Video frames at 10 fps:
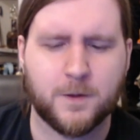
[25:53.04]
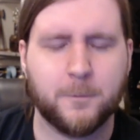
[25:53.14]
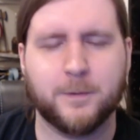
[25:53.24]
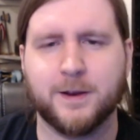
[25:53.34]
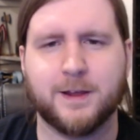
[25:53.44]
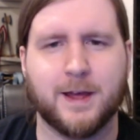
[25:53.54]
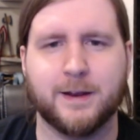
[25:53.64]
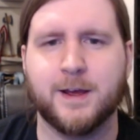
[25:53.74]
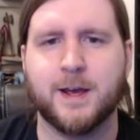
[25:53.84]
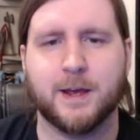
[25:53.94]
But
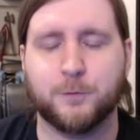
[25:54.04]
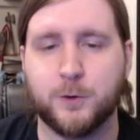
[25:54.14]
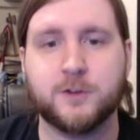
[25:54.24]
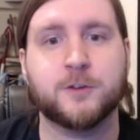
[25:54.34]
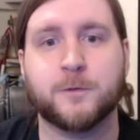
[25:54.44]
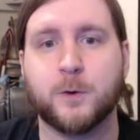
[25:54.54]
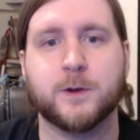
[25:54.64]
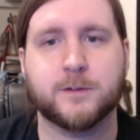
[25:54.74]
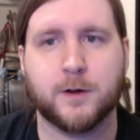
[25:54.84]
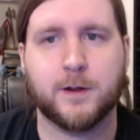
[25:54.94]
again, if we just
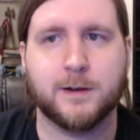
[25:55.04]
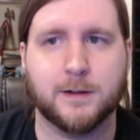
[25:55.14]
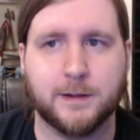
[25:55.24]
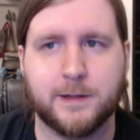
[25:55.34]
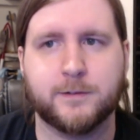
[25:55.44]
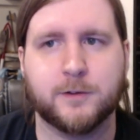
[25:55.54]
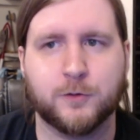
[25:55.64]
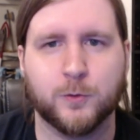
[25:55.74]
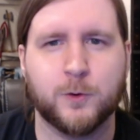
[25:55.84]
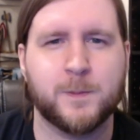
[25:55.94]
focus on Leez's
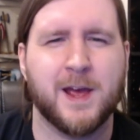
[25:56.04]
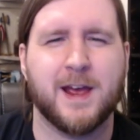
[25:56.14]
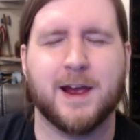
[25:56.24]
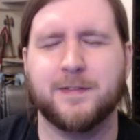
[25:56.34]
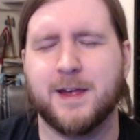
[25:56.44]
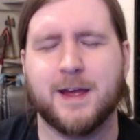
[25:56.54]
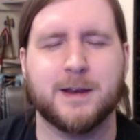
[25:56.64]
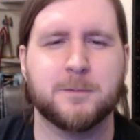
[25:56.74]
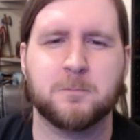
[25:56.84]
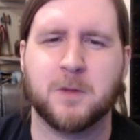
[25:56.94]
group and
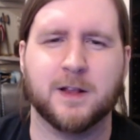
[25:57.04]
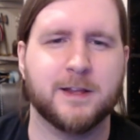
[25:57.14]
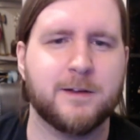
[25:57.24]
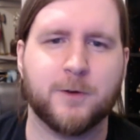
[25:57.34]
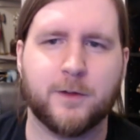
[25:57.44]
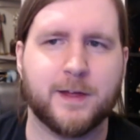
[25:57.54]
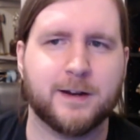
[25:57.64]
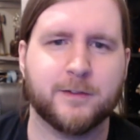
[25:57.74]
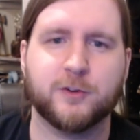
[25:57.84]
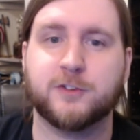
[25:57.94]
then leave all
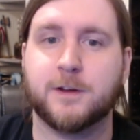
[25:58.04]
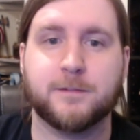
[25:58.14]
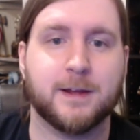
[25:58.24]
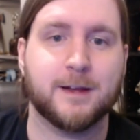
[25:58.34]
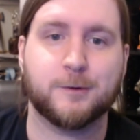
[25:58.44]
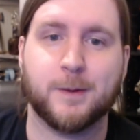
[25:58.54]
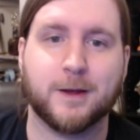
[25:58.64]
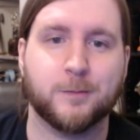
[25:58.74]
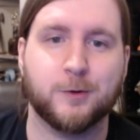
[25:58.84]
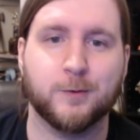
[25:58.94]
that other stuff to catch
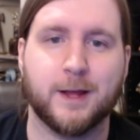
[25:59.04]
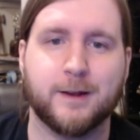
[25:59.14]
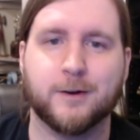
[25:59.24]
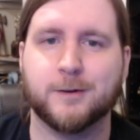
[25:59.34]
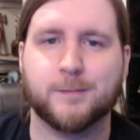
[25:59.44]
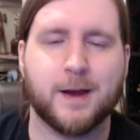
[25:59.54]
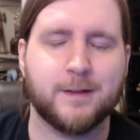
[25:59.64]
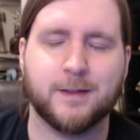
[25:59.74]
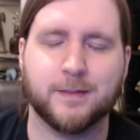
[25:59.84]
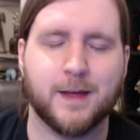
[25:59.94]
back up to later,
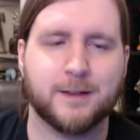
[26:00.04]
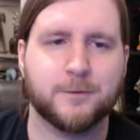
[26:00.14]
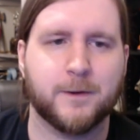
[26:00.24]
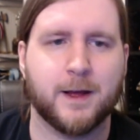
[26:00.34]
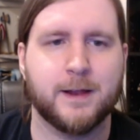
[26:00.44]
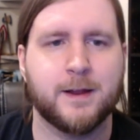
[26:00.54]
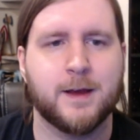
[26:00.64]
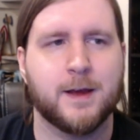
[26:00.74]
I think that's fine.